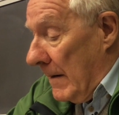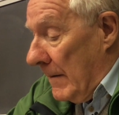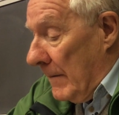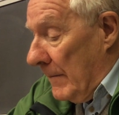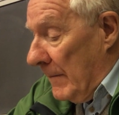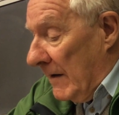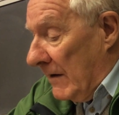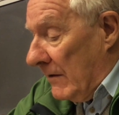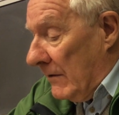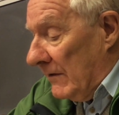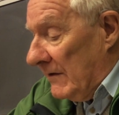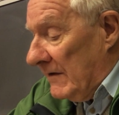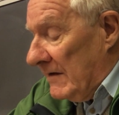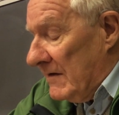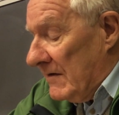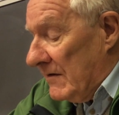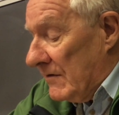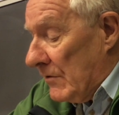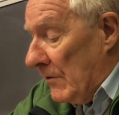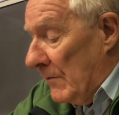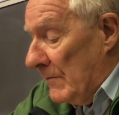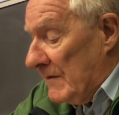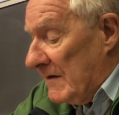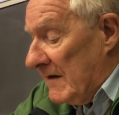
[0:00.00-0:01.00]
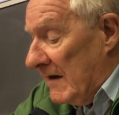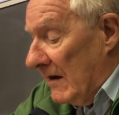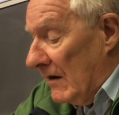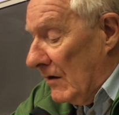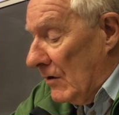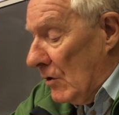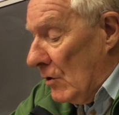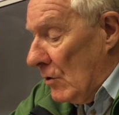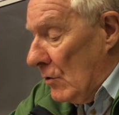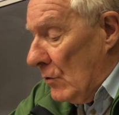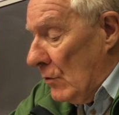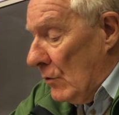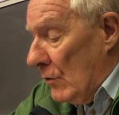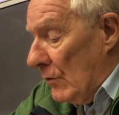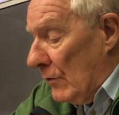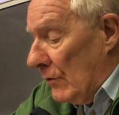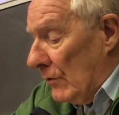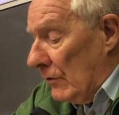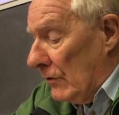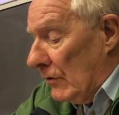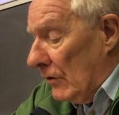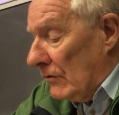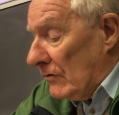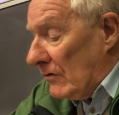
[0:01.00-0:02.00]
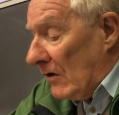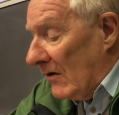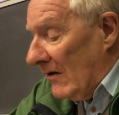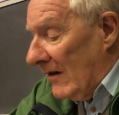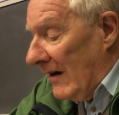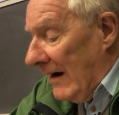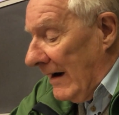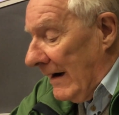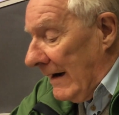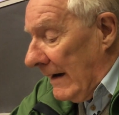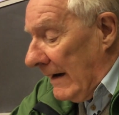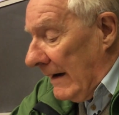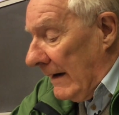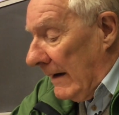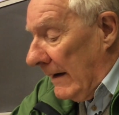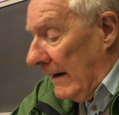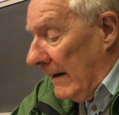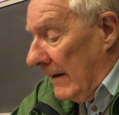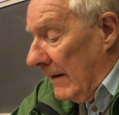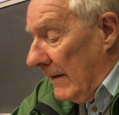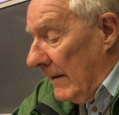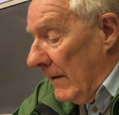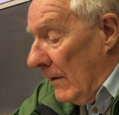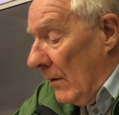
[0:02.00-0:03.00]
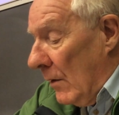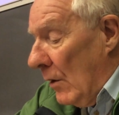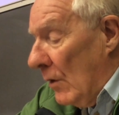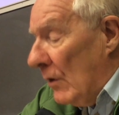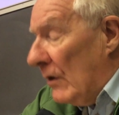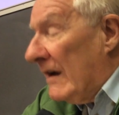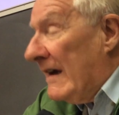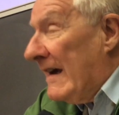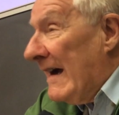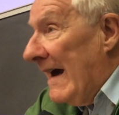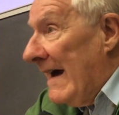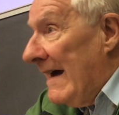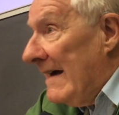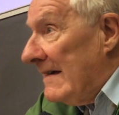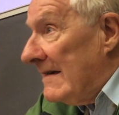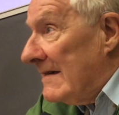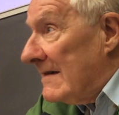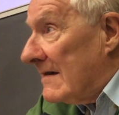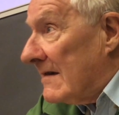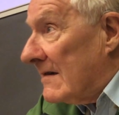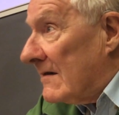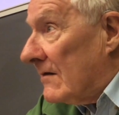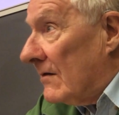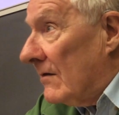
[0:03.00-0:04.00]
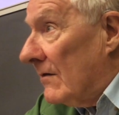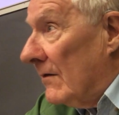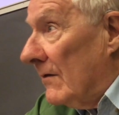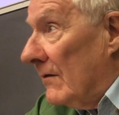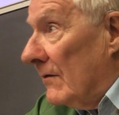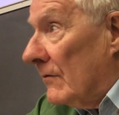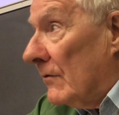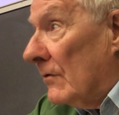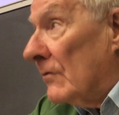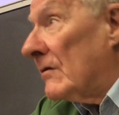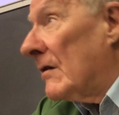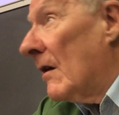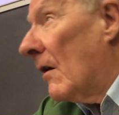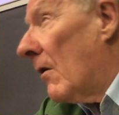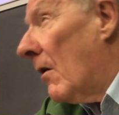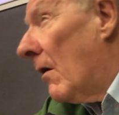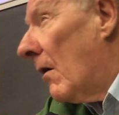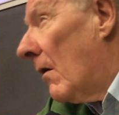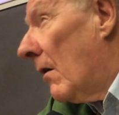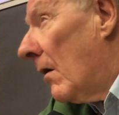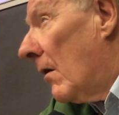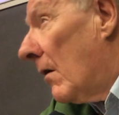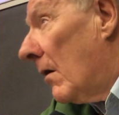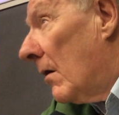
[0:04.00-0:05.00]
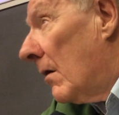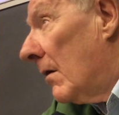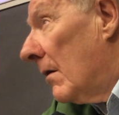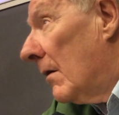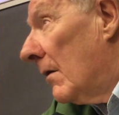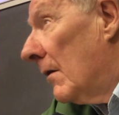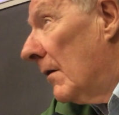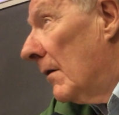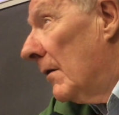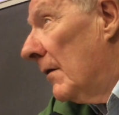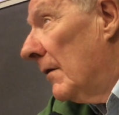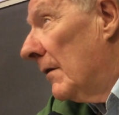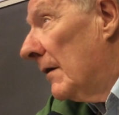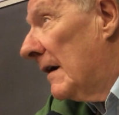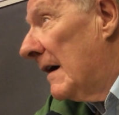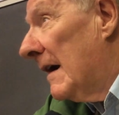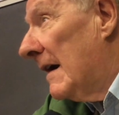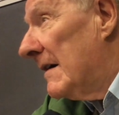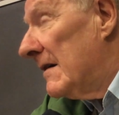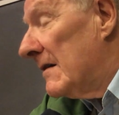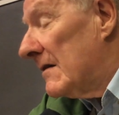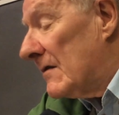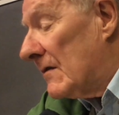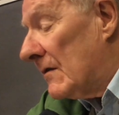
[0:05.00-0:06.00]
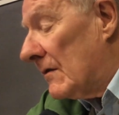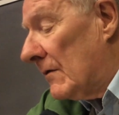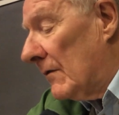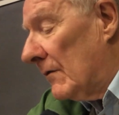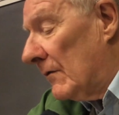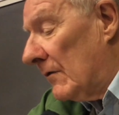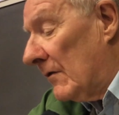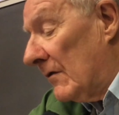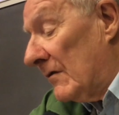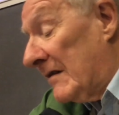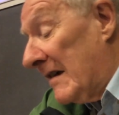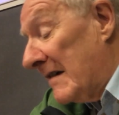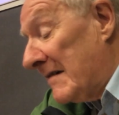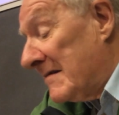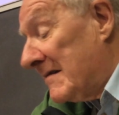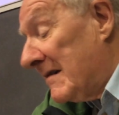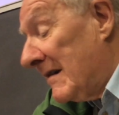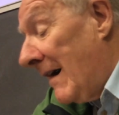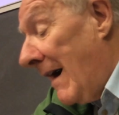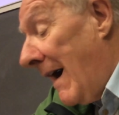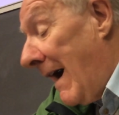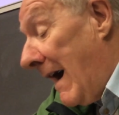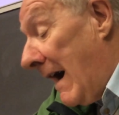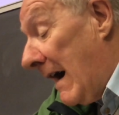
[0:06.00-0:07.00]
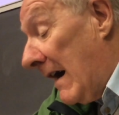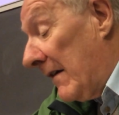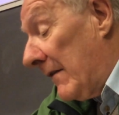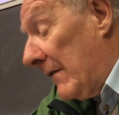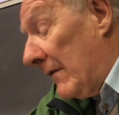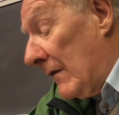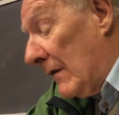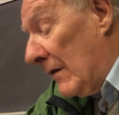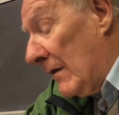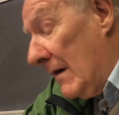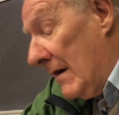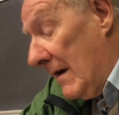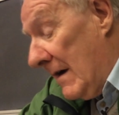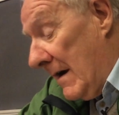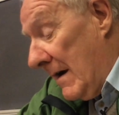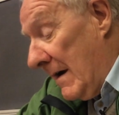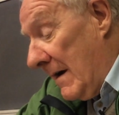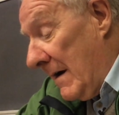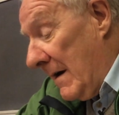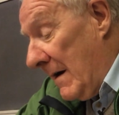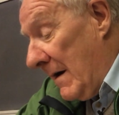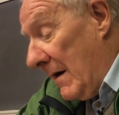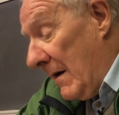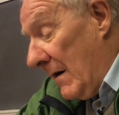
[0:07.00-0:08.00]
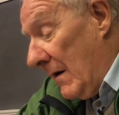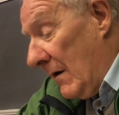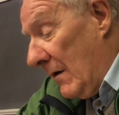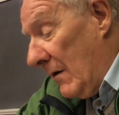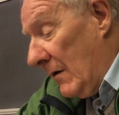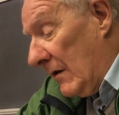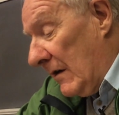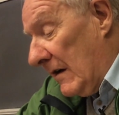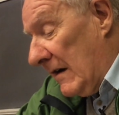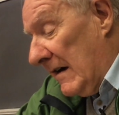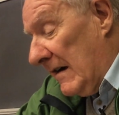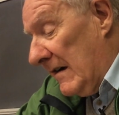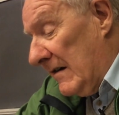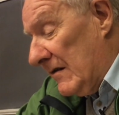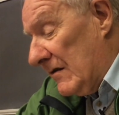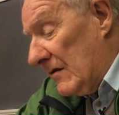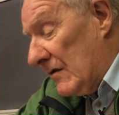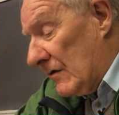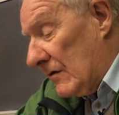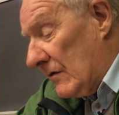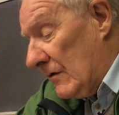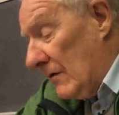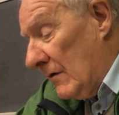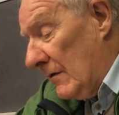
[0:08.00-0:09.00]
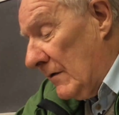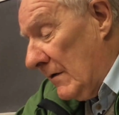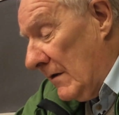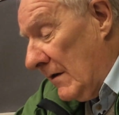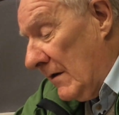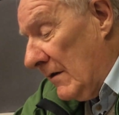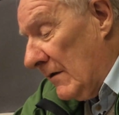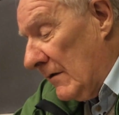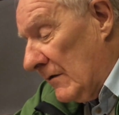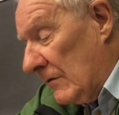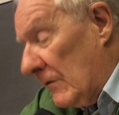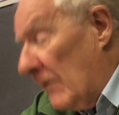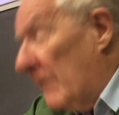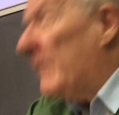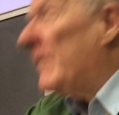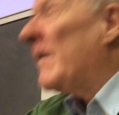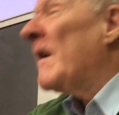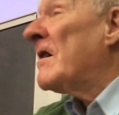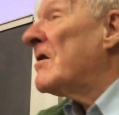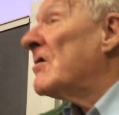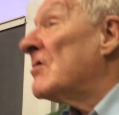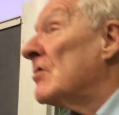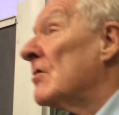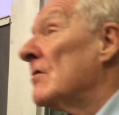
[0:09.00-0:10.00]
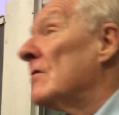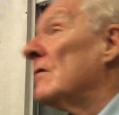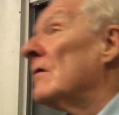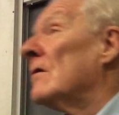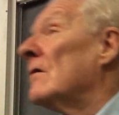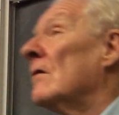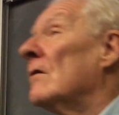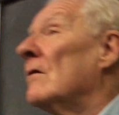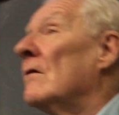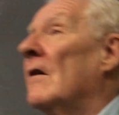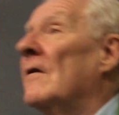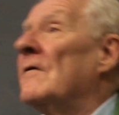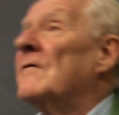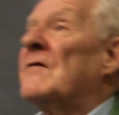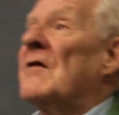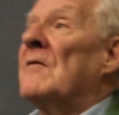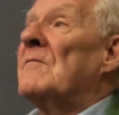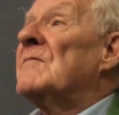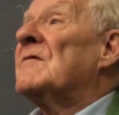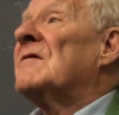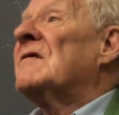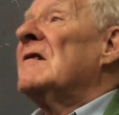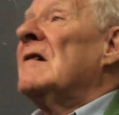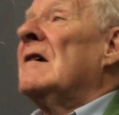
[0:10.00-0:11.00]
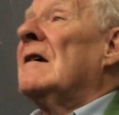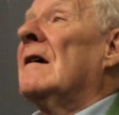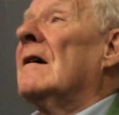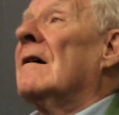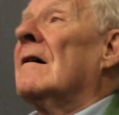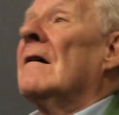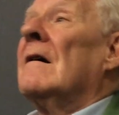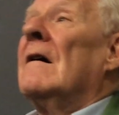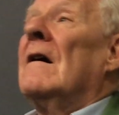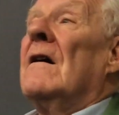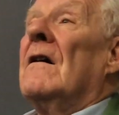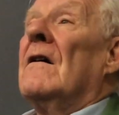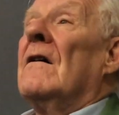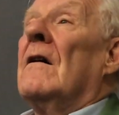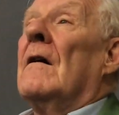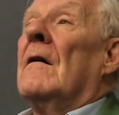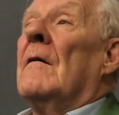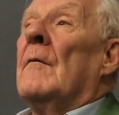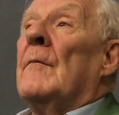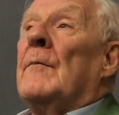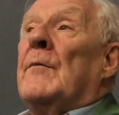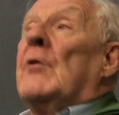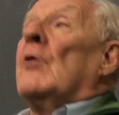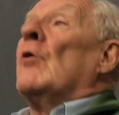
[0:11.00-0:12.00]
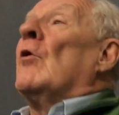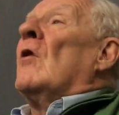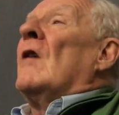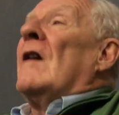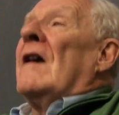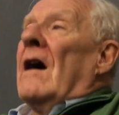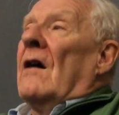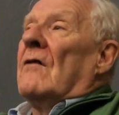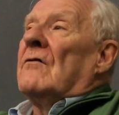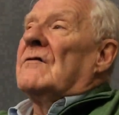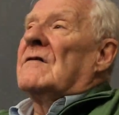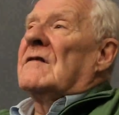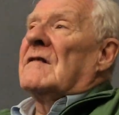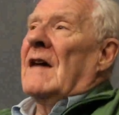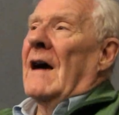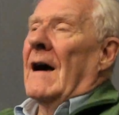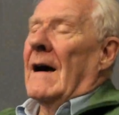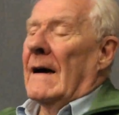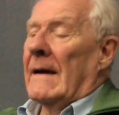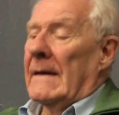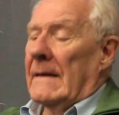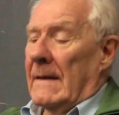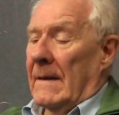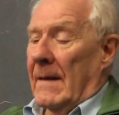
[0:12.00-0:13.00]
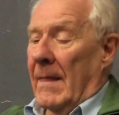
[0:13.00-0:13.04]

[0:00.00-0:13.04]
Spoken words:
Because it's something new, not only against the terror, against the death drive, against the fiction of something purely outside,